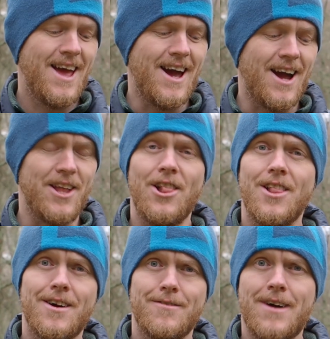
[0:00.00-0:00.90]
I
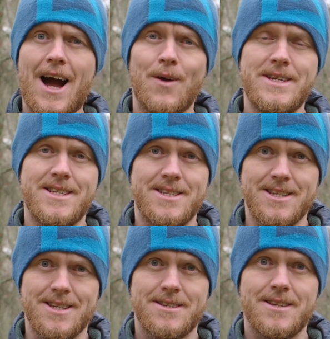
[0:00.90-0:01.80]
love how easy
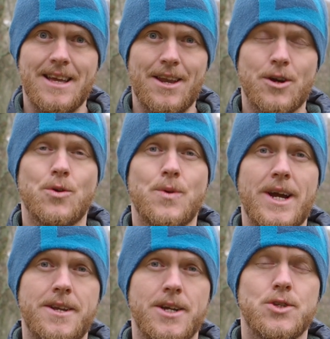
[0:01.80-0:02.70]
it is to get a
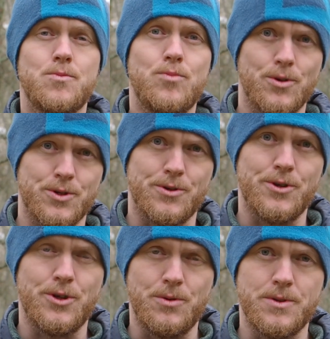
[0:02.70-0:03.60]
correct exposure
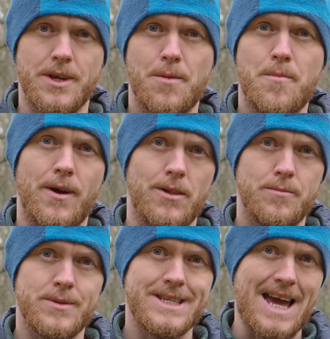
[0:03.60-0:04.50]
using my
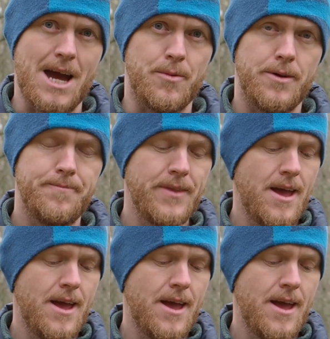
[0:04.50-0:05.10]
Olympus camera.